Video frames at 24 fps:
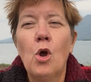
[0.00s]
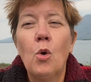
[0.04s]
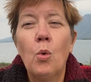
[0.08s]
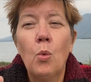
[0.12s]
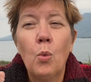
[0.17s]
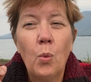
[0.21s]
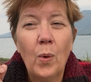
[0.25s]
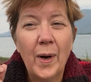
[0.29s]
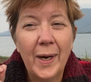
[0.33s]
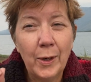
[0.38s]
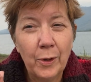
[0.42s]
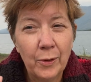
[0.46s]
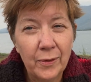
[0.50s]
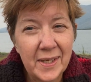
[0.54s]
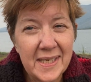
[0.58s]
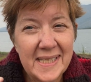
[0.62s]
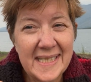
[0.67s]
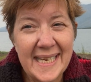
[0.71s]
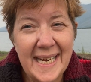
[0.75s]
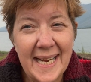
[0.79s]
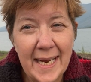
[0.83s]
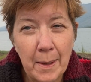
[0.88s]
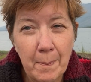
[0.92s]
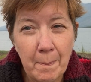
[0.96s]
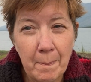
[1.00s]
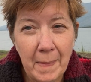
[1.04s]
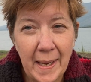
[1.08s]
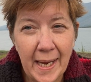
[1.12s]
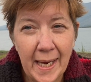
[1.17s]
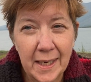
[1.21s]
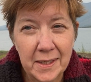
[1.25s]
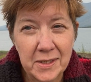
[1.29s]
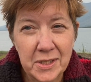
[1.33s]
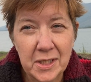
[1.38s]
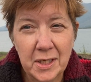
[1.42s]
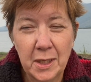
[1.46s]
Wear the damn
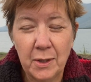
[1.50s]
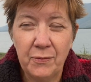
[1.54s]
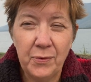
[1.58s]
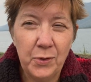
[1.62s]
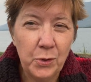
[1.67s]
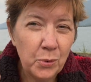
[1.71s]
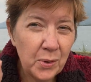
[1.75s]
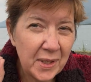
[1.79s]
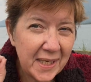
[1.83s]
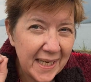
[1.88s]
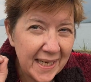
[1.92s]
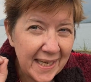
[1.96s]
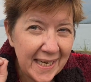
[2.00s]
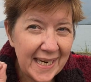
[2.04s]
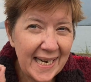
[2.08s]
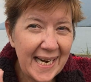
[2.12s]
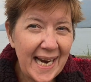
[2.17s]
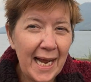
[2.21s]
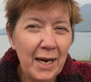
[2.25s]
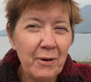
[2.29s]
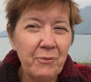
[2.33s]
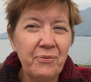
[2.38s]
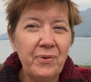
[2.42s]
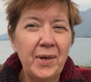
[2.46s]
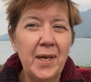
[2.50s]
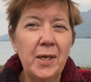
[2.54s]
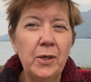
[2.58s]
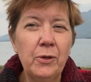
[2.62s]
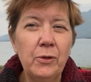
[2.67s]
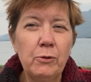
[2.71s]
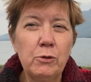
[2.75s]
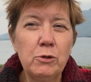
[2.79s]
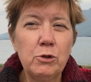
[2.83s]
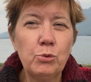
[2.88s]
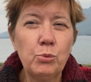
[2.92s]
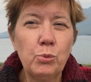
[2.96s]
mask. If you cannot follow
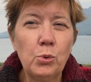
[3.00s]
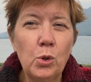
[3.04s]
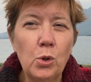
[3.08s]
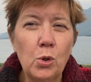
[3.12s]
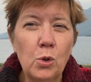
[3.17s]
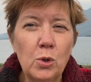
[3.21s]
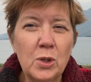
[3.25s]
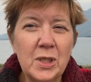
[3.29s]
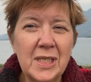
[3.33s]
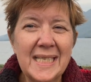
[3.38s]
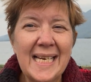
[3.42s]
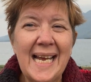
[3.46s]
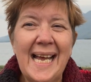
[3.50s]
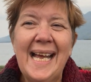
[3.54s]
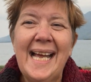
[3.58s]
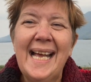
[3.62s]
those rules,